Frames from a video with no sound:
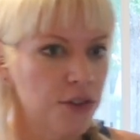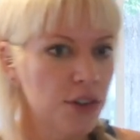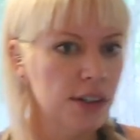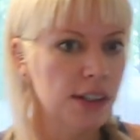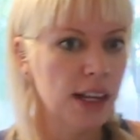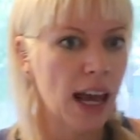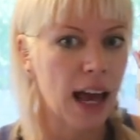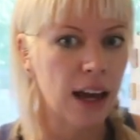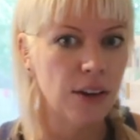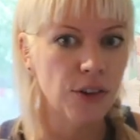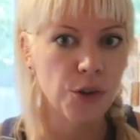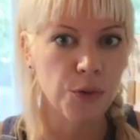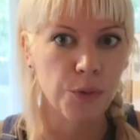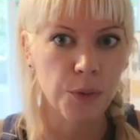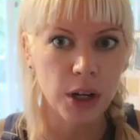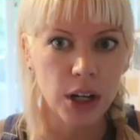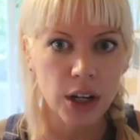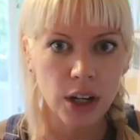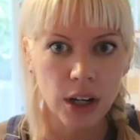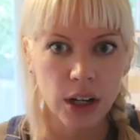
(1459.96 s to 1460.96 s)
just had to
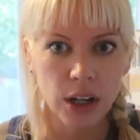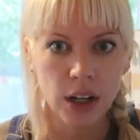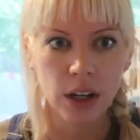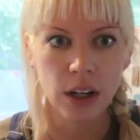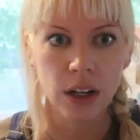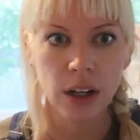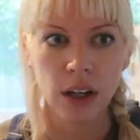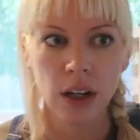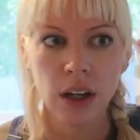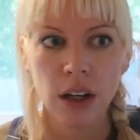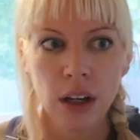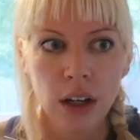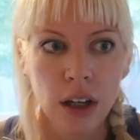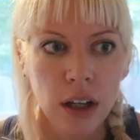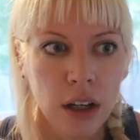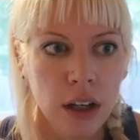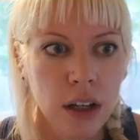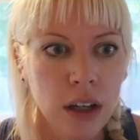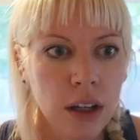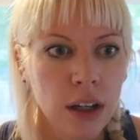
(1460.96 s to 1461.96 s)
work
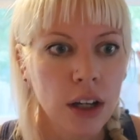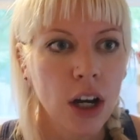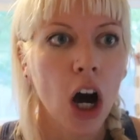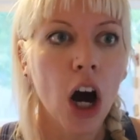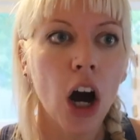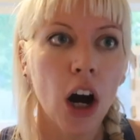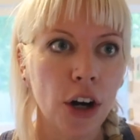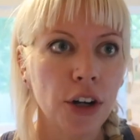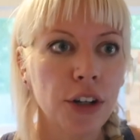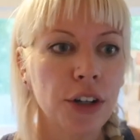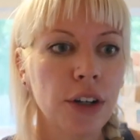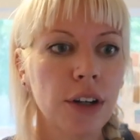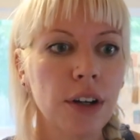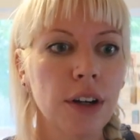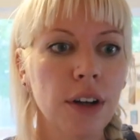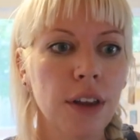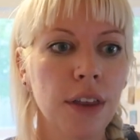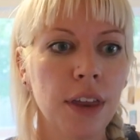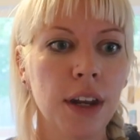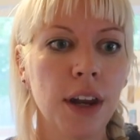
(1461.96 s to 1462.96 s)

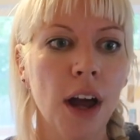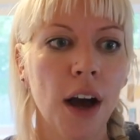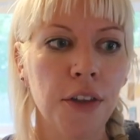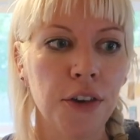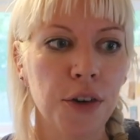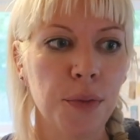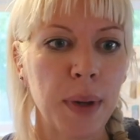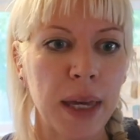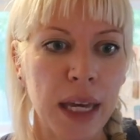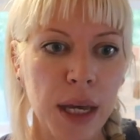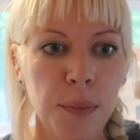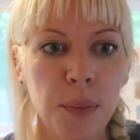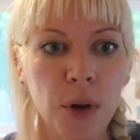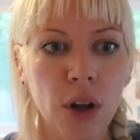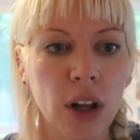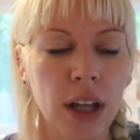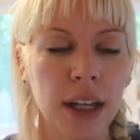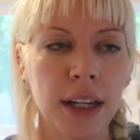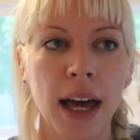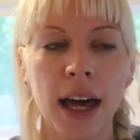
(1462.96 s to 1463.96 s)
harder than other
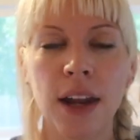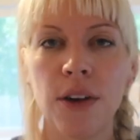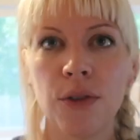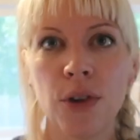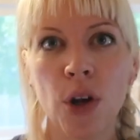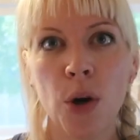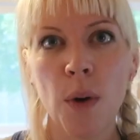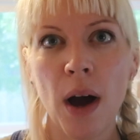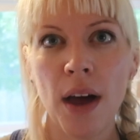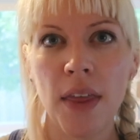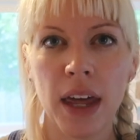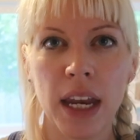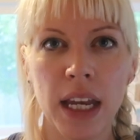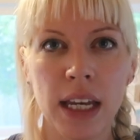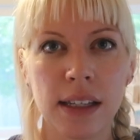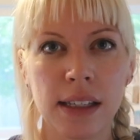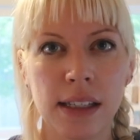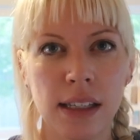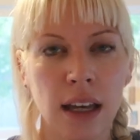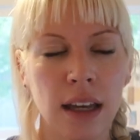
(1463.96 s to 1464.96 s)
people, and I don't know why that
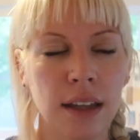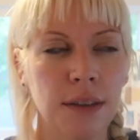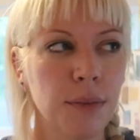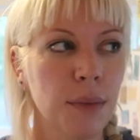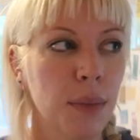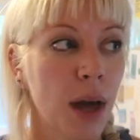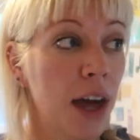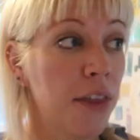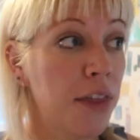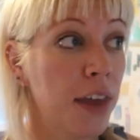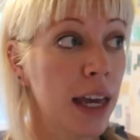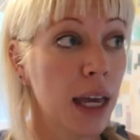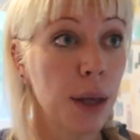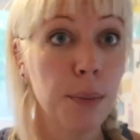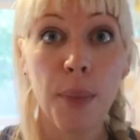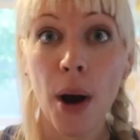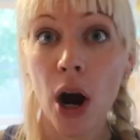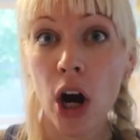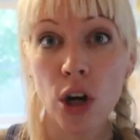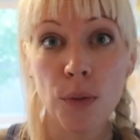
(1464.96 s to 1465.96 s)
is. And I think
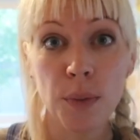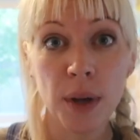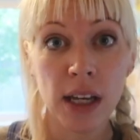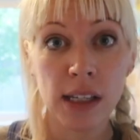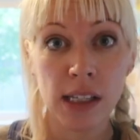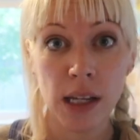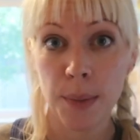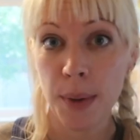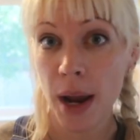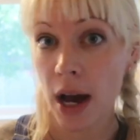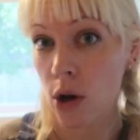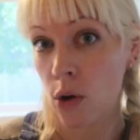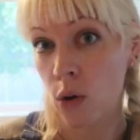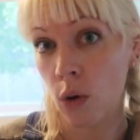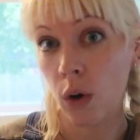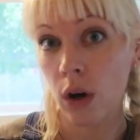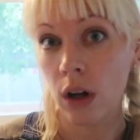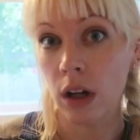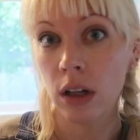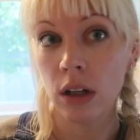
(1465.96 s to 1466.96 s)
in part because I'm not
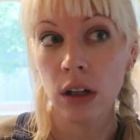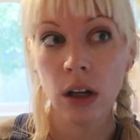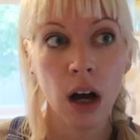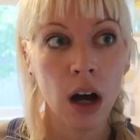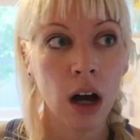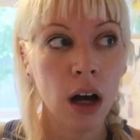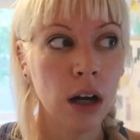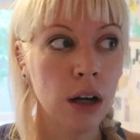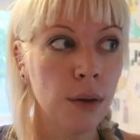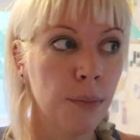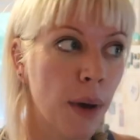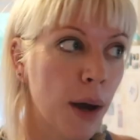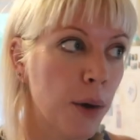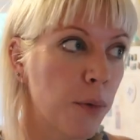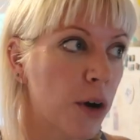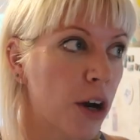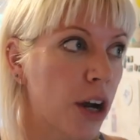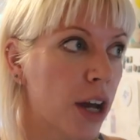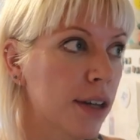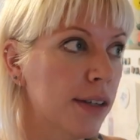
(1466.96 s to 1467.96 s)
cool. My
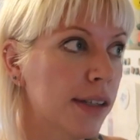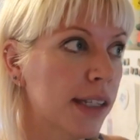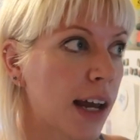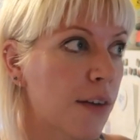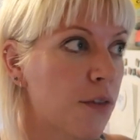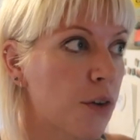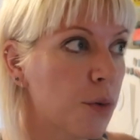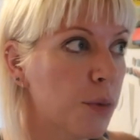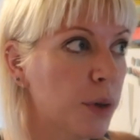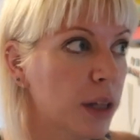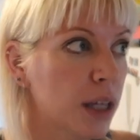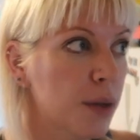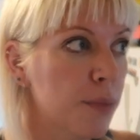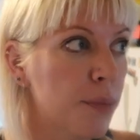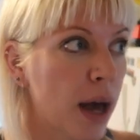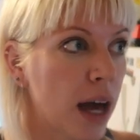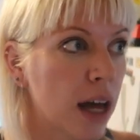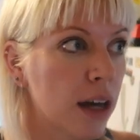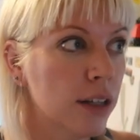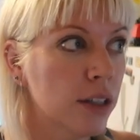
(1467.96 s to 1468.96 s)
work has never really
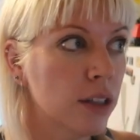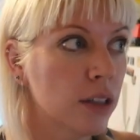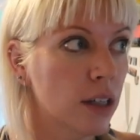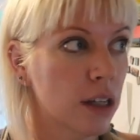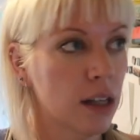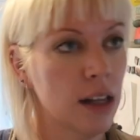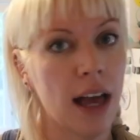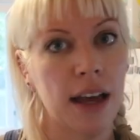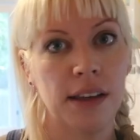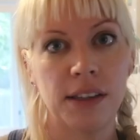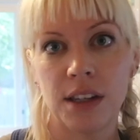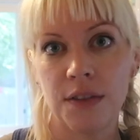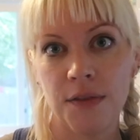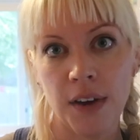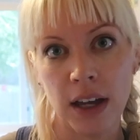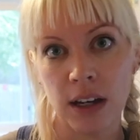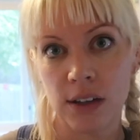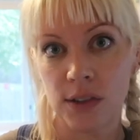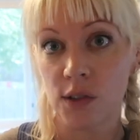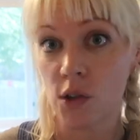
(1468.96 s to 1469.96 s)
been
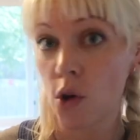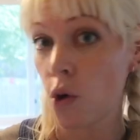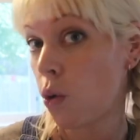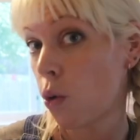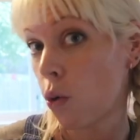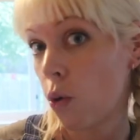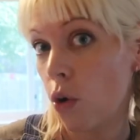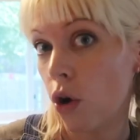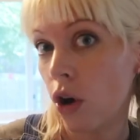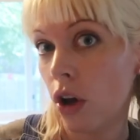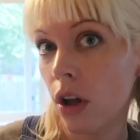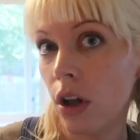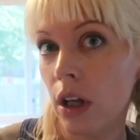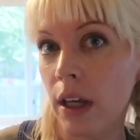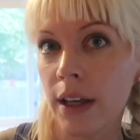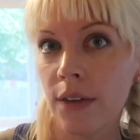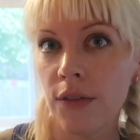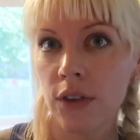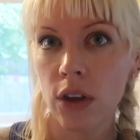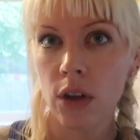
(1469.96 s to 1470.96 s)
classified as cool,
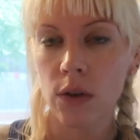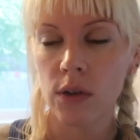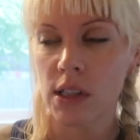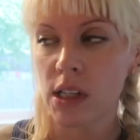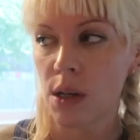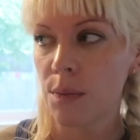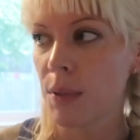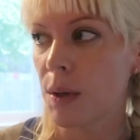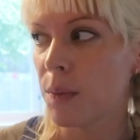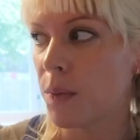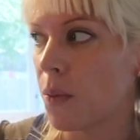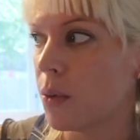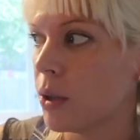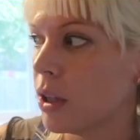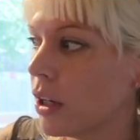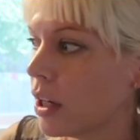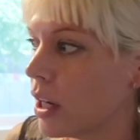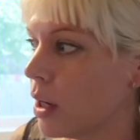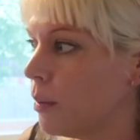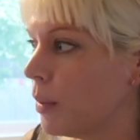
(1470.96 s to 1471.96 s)
even though some people
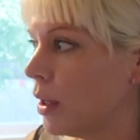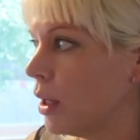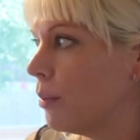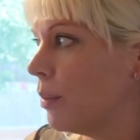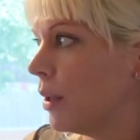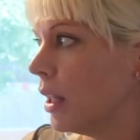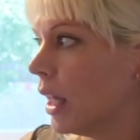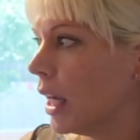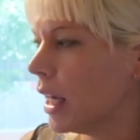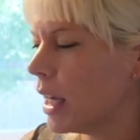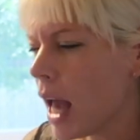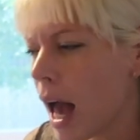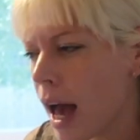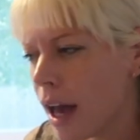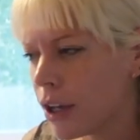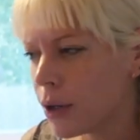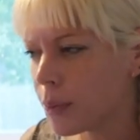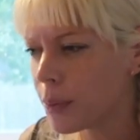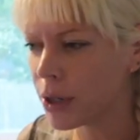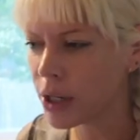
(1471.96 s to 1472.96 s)
would look at me and be like,
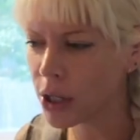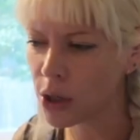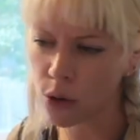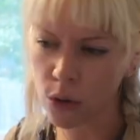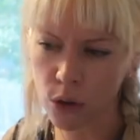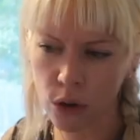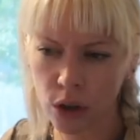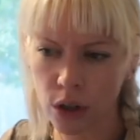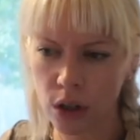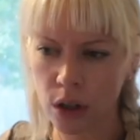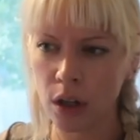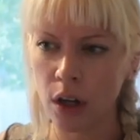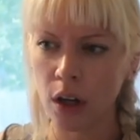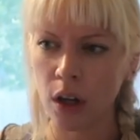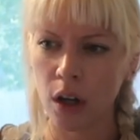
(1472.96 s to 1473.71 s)
yeah, you're pretty cool.